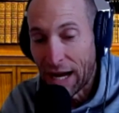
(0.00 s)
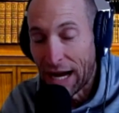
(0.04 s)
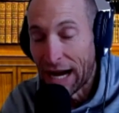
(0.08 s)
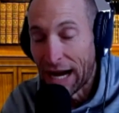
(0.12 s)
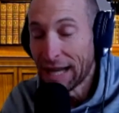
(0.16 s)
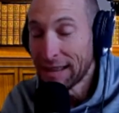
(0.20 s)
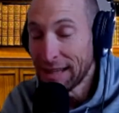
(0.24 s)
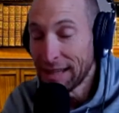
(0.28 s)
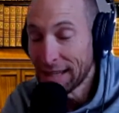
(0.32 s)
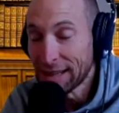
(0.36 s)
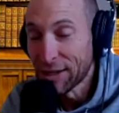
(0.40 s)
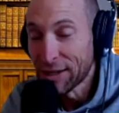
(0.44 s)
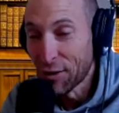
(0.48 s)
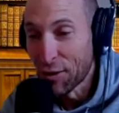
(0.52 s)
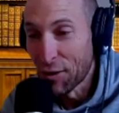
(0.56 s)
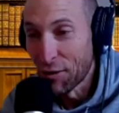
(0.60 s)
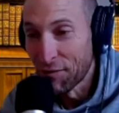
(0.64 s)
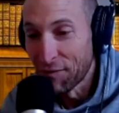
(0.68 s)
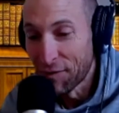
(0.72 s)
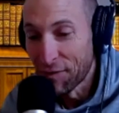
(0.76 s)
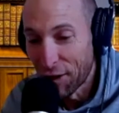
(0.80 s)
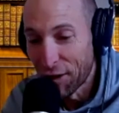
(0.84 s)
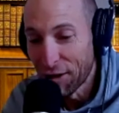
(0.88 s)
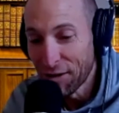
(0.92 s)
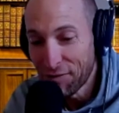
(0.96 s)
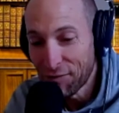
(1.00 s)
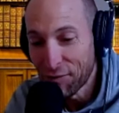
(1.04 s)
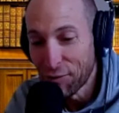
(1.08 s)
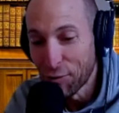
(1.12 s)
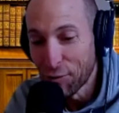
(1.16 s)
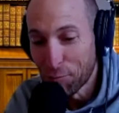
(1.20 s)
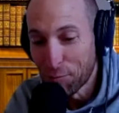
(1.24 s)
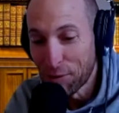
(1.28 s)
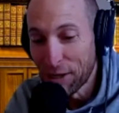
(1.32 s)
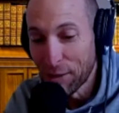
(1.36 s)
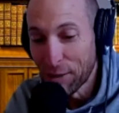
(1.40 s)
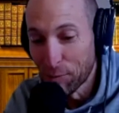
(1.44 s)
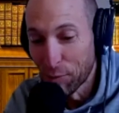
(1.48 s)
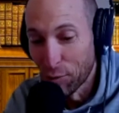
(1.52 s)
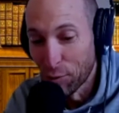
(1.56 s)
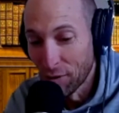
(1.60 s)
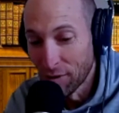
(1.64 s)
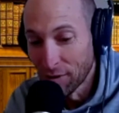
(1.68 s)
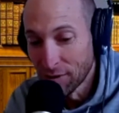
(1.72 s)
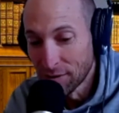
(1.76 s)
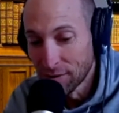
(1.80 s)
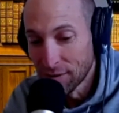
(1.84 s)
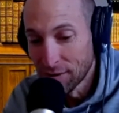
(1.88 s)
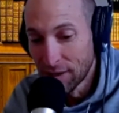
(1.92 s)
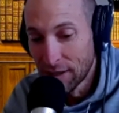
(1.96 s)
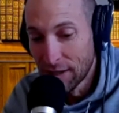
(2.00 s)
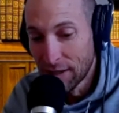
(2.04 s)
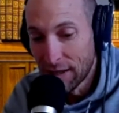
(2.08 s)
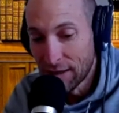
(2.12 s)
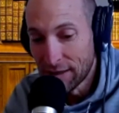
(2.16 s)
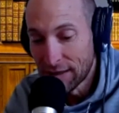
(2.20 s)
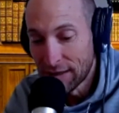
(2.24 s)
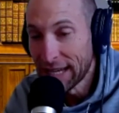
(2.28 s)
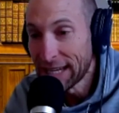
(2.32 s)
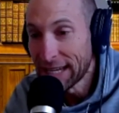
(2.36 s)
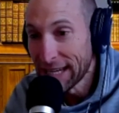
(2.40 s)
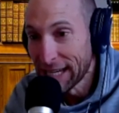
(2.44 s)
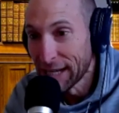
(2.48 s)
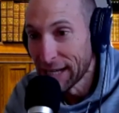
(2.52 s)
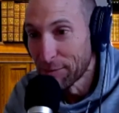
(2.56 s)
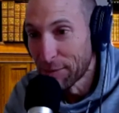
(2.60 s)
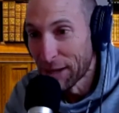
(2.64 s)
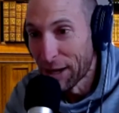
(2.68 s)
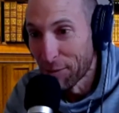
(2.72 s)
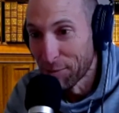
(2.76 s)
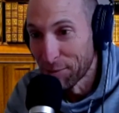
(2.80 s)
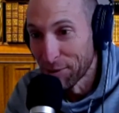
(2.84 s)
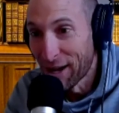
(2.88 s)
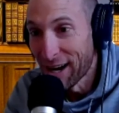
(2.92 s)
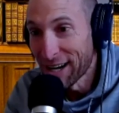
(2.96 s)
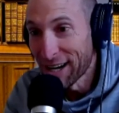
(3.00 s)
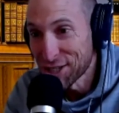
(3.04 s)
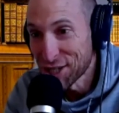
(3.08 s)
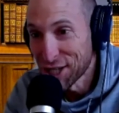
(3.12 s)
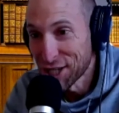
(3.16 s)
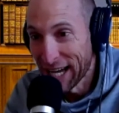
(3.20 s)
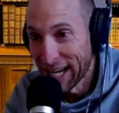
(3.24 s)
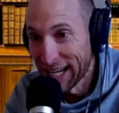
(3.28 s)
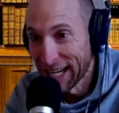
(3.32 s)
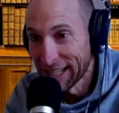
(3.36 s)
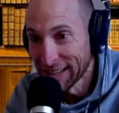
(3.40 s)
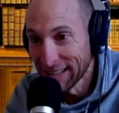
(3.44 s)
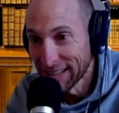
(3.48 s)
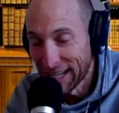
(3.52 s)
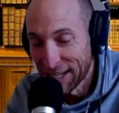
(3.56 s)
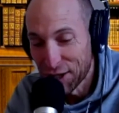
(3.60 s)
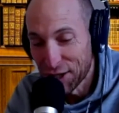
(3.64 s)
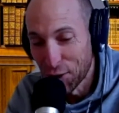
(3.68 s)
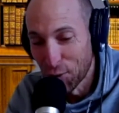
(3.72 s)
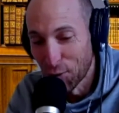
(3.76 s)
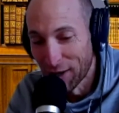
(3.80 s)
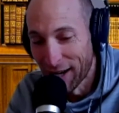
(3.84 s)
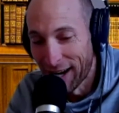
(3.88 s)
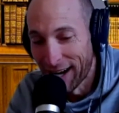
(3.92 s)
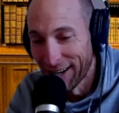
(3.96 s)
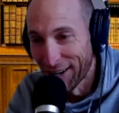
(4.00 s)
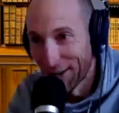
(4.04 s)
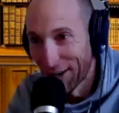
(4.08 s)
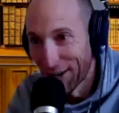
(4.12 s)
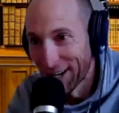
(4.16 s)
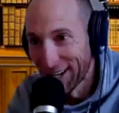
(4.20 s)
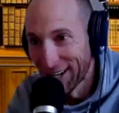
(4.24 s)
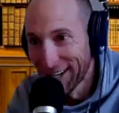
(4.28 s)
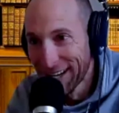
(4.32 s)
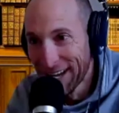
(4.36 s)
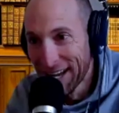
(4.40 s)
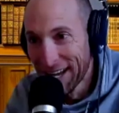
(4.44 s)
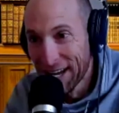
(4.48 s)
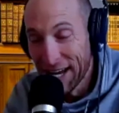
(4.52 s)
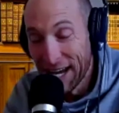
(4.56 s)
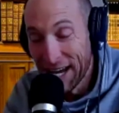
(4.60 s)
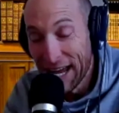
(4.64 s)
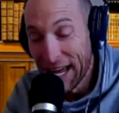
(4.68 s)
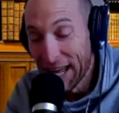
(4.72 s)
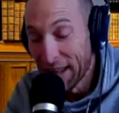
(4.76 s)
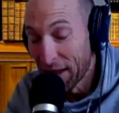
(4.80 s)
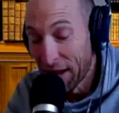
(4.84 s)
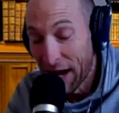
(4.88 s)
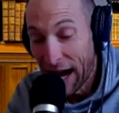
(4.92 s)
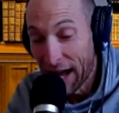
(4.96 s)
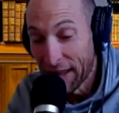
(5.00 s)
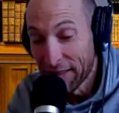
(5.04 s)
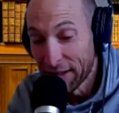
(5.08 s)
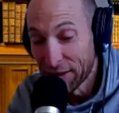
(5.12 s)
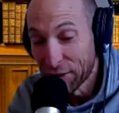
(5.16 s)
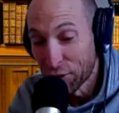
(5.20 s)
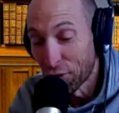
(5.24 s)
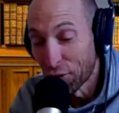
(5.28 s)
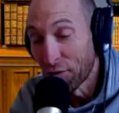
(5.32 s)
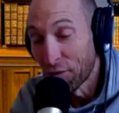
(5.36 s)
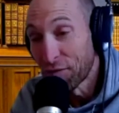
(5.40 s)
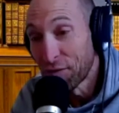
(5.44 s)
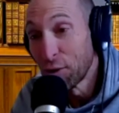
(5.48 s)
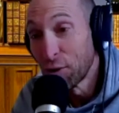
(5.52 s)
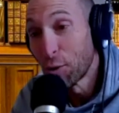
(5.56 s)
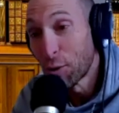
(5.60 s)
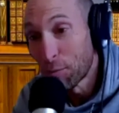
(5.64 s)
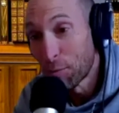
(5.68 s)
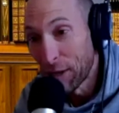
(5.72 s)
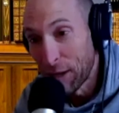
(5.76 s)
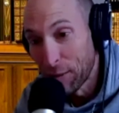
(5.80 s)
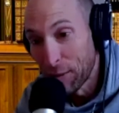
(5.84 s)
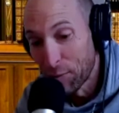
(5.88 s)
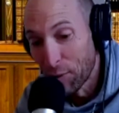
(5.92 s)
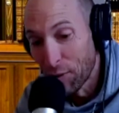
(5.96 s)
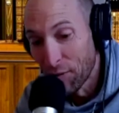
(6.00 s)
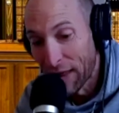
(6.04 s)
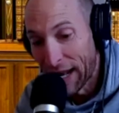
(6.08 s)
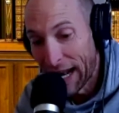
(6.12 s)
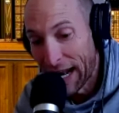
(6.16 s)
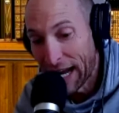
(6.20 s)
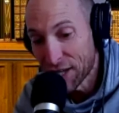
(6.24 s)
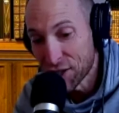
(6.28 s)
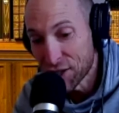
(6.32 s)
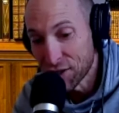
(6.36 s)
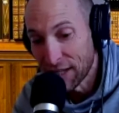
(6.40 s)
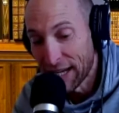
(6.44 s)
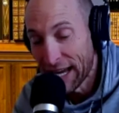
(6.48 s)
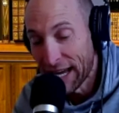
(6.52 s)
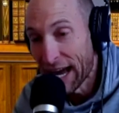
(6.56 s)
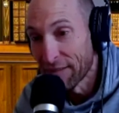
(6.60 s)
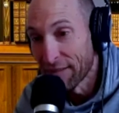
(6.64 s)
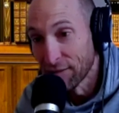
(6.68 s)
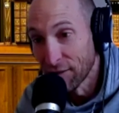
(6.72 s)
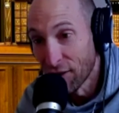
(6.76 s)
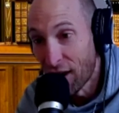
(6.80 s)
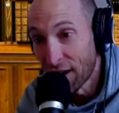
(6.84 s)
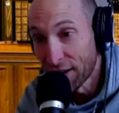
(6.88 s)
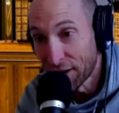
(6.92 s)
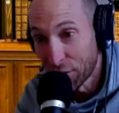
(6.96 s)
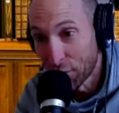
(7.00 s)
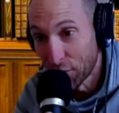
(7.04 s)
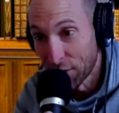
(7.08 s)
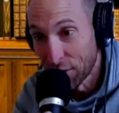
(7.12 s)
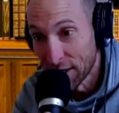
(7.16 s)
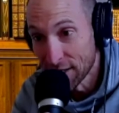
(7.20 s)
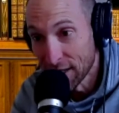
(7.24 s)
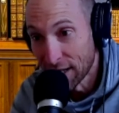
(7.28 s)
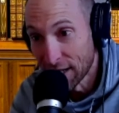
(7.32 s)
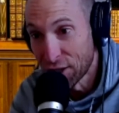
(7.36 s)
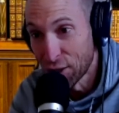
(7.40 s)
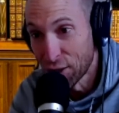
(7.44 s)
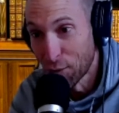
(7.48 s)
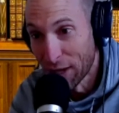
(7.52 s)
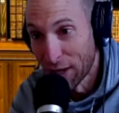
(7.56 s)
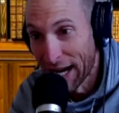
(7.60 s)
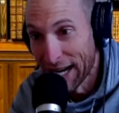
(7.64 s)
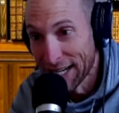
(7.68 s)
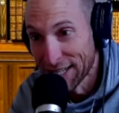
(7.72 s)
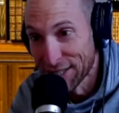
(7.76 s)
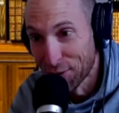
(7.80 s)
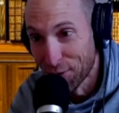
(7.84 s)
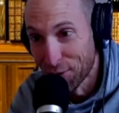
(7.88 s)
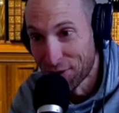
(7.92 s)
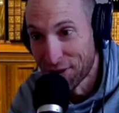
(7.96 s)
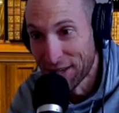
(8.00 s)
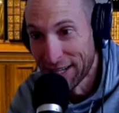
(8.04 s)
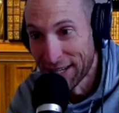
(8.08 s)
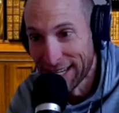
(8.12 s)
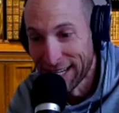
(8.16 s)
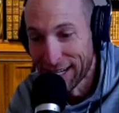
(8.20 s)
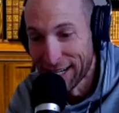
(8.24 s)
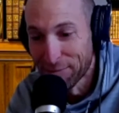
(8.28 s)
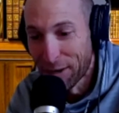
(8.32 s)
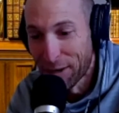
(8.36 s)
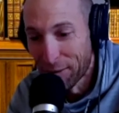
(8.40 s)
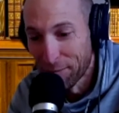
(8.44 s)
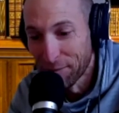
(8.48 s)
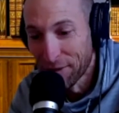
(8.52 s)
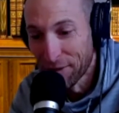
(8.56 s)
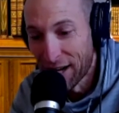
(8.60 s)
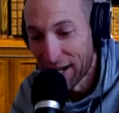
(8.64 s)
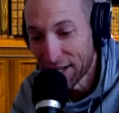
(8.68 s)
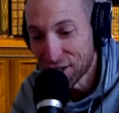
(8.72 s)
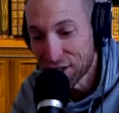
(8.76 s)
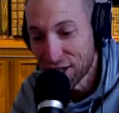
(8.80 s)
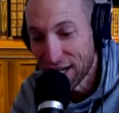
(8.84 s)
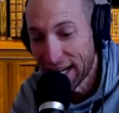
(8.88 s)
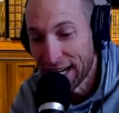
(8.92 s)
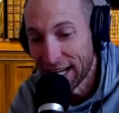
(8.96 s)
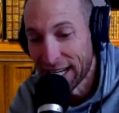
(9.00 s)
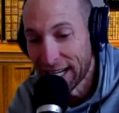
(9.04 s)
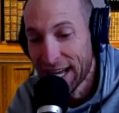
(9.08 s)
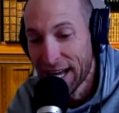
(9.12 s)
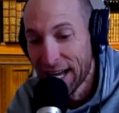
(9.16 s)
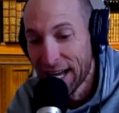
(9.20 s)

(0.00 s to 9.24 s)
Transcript: I think there are very few people thinking about blockchain like you and I are, I think there are fewer people that actually have law degrees like you and I do thinking about blockchain.